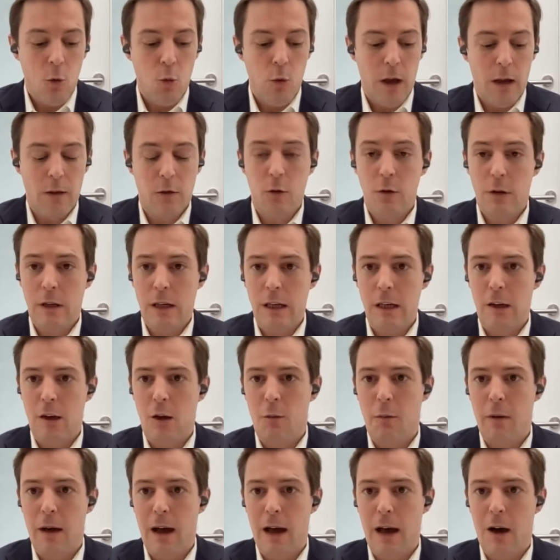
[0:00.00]
We are talking
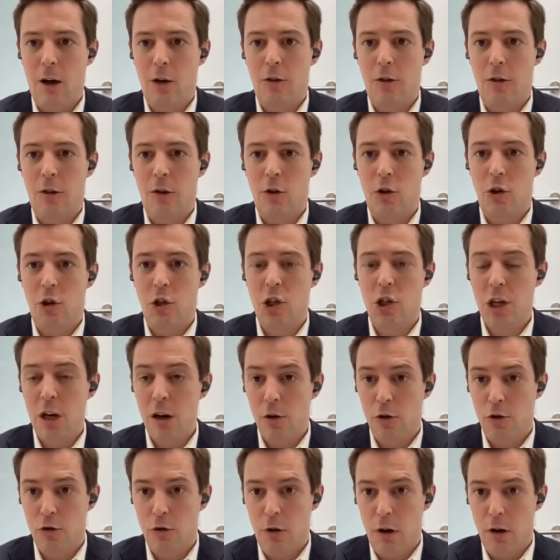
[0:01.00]
about uh,
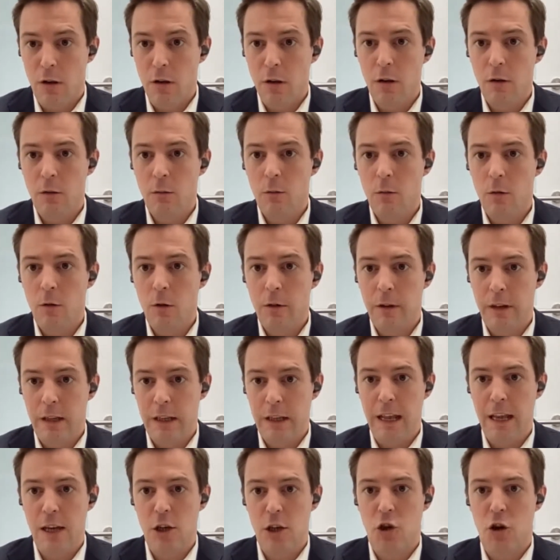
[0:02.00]
children,
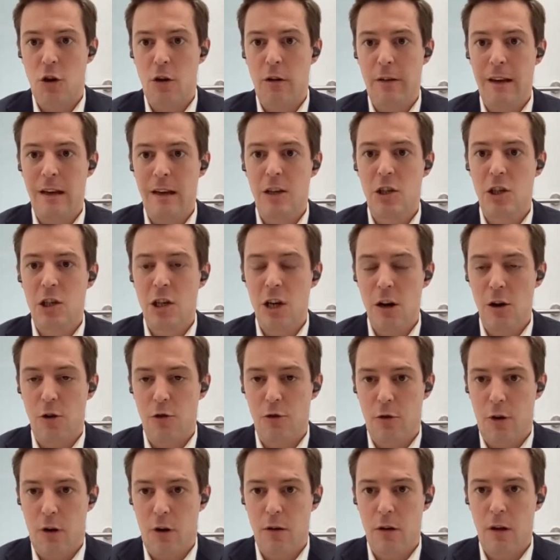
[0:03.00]
teenagers, and
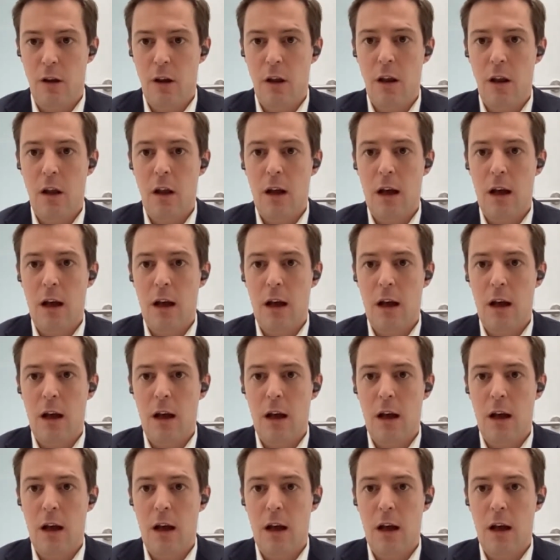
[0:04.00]
children